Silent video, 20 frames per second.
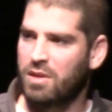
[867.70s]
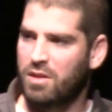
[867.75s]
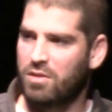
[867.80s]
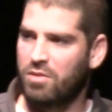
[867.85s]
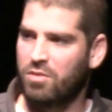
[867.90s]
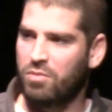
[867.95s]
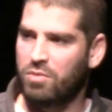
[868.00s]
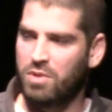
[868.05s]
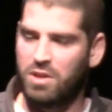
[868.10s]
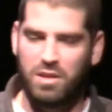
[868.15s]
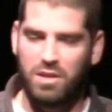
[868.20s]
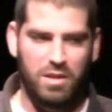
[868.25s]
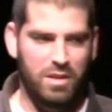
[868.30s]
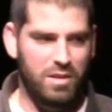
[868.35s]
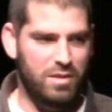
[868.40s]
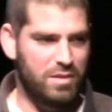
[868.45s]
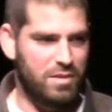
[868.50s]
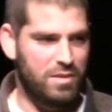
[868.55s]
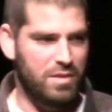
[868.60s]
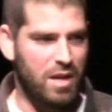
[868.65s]
I know reading
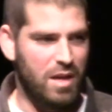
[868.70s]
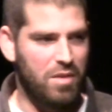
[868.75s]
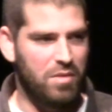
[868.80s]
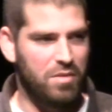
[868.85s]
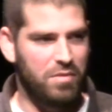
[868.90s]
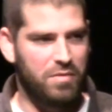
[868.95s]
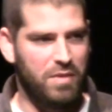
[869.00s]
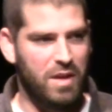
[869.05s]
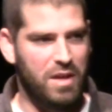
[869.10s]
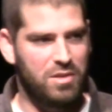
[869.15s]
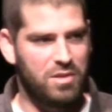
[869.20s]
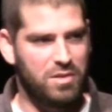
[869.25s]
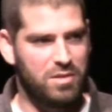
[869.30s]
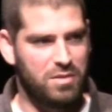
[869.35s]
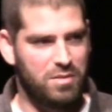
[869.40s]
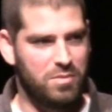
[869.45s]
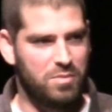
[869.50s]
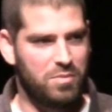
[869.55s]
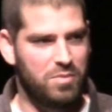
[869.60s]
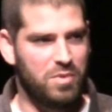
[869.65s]
is out of
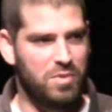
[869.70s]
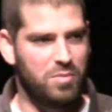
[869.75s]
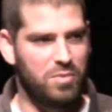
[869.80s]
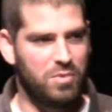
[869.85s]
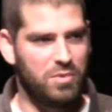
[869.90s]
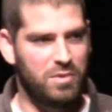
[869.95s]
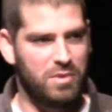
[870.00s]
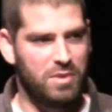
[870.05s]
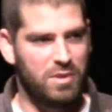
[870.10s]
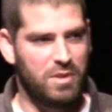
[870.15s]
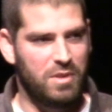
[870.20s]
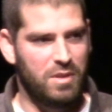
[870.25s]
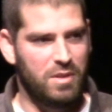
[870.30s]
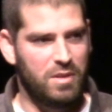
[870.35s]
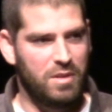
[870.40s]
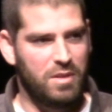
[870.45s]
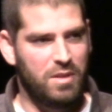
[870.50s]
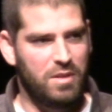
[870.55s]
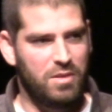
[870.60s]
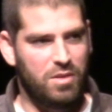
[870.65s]
fashion.
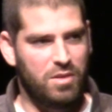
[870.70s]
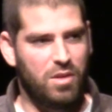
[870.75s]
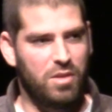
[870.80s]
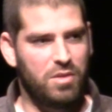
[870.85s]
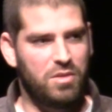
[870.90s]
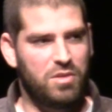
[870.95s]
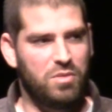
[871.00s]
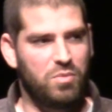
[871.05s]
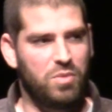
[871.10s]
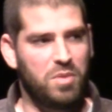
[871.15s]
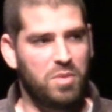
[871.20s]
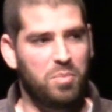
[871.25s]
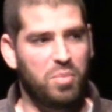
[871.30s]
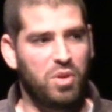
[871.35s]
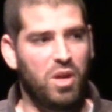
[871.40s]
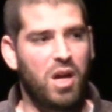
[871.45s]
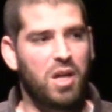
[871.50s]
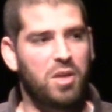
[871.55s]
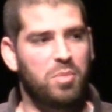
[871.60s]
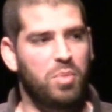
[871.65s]
It's hard to read
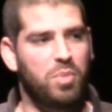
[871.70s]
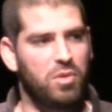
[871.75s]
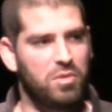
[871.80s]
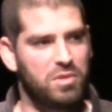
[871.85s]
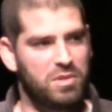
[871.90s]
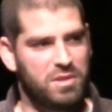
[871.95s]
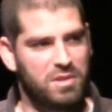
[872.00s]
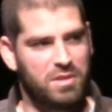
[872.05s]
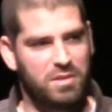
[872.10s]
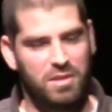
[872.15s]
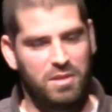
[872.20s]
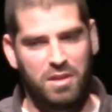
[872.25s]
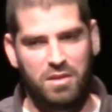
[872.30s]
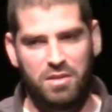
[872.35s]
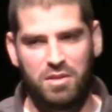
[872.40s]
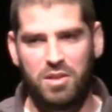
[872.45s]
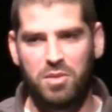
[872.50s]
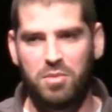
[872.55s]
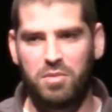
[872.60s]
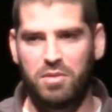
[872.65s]
blog posts,
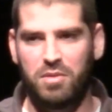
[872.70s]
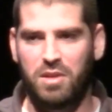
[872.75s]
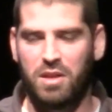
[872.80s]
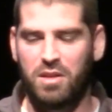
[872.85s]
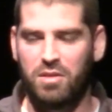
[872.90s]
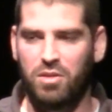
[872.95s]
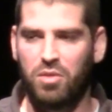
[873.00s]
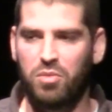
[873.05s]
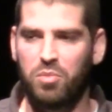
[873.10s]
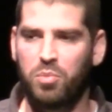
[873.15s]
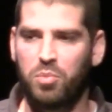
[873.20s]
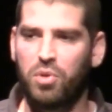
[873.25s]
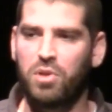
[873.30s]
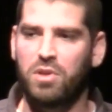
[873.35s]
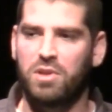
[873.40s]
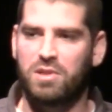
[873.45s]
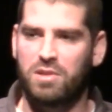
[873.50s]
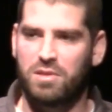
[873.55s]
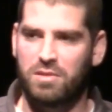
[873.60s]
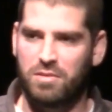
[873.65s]
let alone
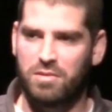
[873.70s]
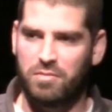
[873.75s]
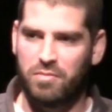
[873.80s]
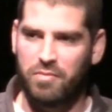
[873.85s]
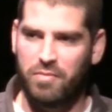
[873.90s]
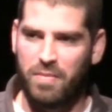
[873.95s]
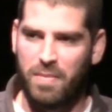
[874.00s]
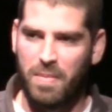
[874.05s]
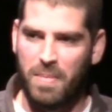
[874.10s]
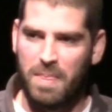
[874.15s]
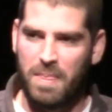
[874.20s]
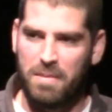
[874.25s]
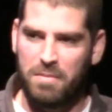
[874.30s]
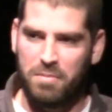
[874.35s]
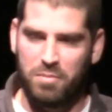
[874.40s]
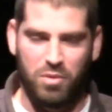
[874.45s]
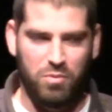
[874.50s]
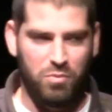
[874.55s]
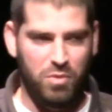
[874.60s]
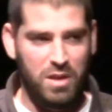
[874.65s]
books.
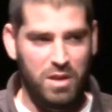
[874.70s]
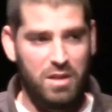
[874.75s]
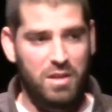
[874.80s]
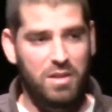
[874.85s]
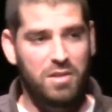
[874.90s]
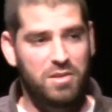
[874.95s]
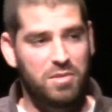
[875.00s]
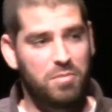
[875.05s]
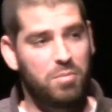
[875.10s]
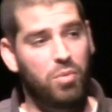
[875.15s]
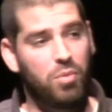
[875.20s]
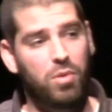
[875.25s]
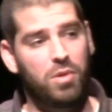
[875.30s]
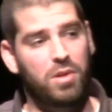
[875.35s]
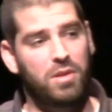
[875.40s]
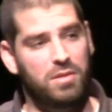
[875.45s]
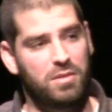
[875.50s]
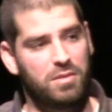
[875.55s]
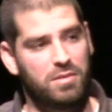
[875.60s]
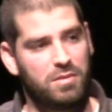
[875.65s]
But reading is
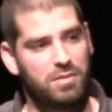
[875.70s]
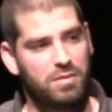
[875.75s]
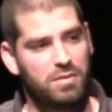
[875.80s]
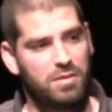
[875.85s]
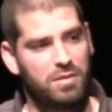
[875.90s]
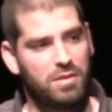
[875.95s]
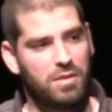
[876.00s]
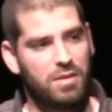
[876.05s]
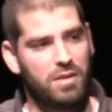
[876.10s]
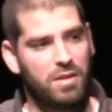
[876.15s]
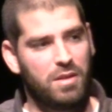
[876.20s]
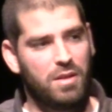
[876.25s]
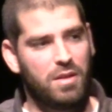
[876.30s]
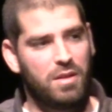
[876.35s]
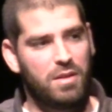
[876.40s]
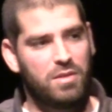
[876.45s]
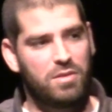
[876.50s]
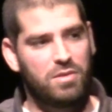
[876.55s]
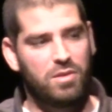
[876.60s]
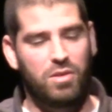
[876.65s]
important.
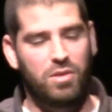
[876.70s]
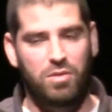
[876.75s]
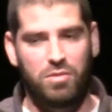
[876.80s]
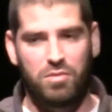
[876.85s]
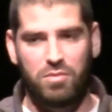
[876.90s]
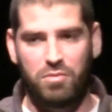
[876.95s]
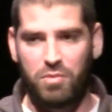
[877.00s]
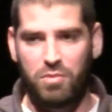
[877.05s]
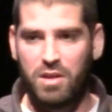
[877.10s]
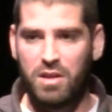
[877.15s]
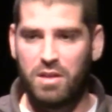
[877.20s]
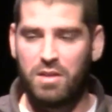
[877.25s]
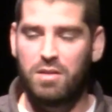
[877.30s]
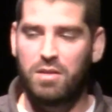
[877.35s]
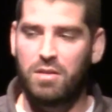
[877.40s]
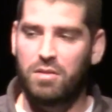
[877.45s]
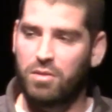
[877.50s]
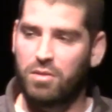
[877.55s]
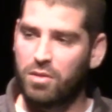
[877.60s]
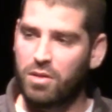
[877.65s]
So
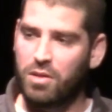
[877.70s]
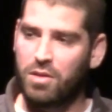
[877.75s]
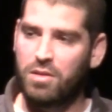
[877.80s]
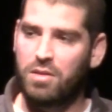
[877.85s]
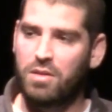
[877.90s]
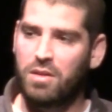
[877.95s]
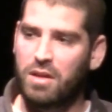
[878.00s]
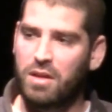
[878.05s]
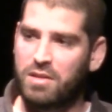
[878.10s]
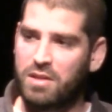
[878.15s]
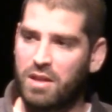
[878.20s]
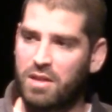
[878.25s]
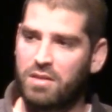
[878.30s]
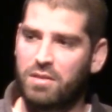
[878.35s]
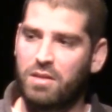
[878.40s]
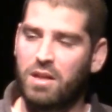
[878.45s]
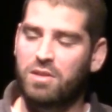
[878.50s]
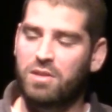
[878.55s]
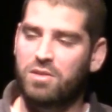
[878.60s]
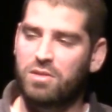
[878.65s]
read, learn,
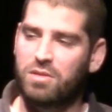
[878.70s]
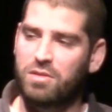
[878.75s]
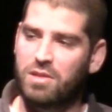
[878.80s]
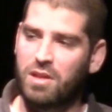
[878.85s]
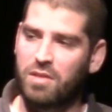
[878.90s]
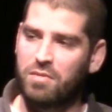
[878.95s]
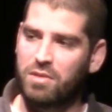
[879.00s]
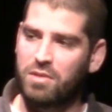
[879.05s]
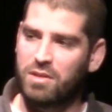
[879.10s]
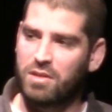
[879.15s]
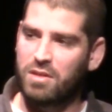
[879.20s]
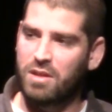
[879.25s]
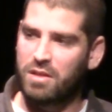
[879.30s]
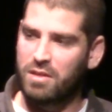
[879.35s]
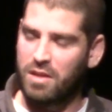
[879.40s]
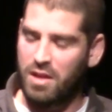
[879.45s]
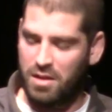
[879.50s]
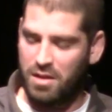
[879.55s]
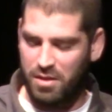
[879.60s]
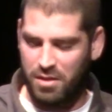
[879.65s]
attend lectures, everything
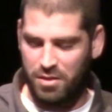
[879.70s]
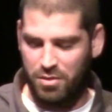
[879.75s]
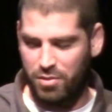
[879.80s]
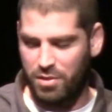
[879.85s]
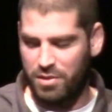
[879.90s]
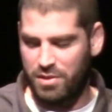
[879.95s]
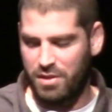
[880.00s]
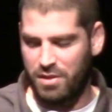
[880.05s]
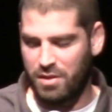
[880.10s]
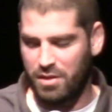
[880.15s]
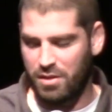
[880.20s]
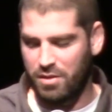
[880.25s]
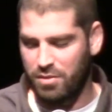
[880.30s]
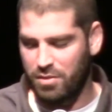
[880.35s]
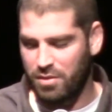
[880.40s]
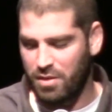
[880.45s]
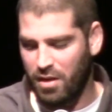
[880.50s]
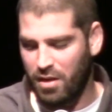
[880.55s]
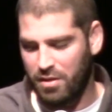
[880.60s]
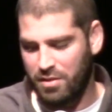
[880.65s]
like that, increasing in
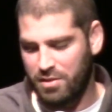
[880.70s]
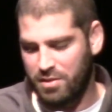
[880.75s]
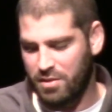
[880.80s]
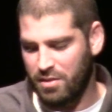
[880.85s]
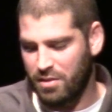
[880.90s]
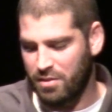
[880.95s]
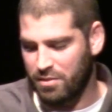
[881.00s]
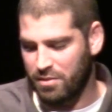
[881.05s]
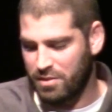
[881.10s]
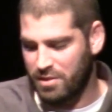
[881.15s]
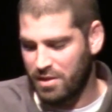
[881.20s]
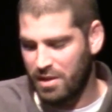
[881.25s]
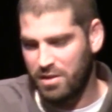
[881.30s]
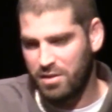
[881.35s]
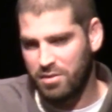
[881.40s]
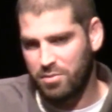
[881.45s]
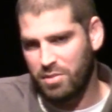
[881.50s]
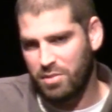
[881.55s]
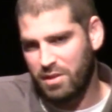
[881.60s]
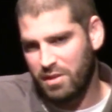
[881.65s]
your knowledge and
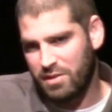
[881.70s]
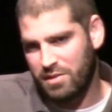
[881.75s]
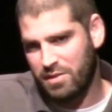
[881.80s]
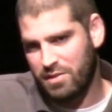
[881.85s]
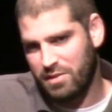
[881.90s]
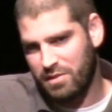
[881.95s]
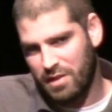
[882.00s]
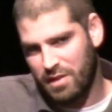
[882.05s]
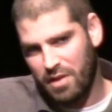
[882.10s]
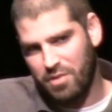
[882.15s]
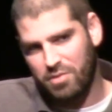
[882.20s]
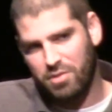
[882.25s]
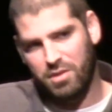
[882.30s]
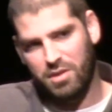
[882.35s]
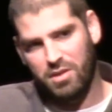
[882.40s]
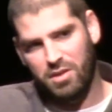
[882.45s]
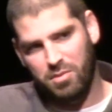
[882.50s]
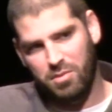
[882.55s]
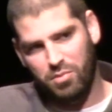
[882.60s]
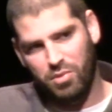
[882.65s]
understanding, because this is how
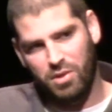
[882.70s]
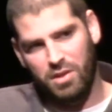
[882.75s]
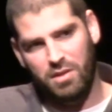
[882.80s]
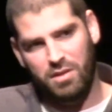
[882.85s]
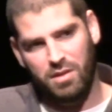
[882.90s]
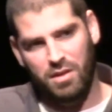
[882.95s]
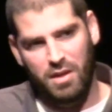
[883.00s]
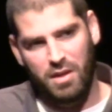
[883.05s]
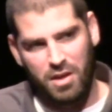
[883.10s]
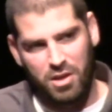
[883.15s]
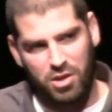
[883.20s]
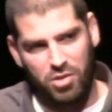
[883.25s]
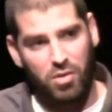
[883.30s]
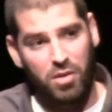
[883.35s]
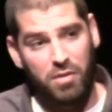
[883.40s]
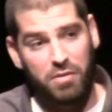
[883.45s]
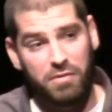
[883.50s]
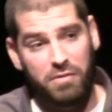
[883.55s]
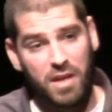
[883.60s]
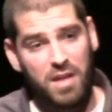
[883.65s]
you're going to bring
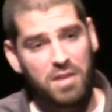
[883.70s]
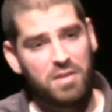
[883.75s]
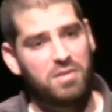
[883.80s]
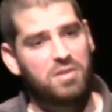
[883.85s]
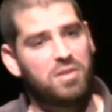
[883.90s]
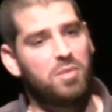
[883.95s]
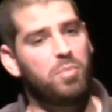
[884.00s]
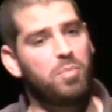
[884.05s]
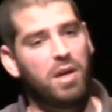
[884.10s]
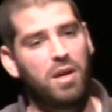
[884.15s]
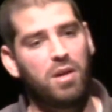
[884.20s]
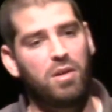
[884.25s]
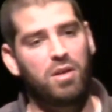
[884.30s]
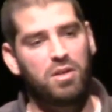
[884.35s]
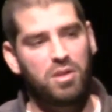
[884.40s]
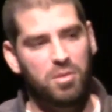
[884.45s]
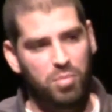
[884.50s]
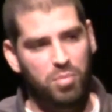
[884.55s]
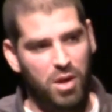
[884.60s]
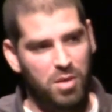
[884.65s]
your faith to bear
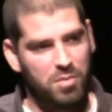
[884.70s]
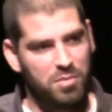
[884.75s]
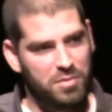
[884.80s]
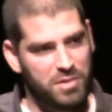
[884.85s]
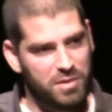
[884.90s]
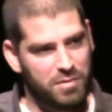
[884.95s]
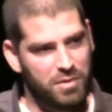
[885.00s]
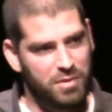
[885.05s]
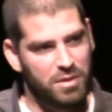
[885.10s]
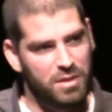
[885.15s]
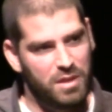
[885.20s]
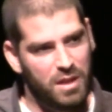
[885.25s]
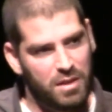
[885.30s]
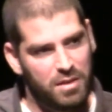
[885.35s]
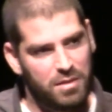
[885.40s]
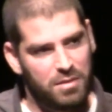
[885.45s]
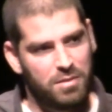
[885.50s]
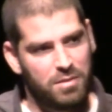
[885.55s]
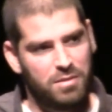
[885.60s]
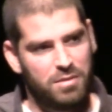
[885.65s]
on the problems of your
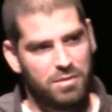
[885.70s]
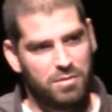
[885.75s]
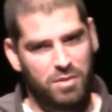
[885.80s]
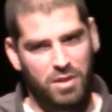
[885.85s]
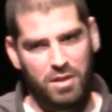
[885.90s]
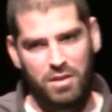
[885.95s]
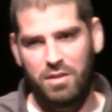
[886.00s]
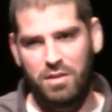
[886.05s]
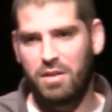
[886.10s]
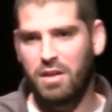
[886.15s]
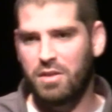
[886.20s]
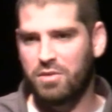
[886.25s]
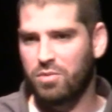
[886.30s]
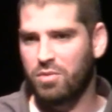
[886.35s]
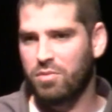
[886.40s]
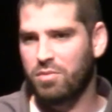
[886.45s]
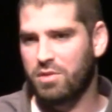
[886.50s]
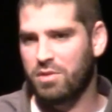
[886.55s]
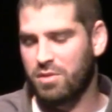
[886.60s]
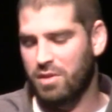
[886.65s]
day. Right? And that's
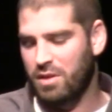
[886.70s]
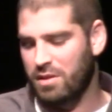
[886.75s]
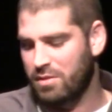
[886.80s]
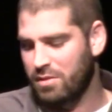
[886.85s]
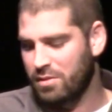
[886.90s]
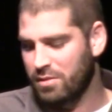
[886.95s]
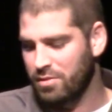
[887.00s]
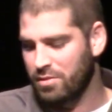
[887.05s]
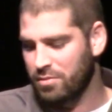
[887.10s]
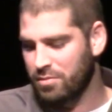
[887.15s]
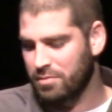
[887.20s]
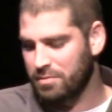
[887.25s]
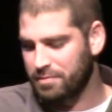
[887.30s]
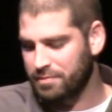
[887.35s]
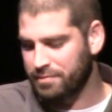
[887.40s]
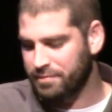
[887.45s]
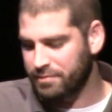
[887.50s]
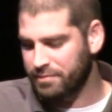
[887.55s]
what we're trying to do.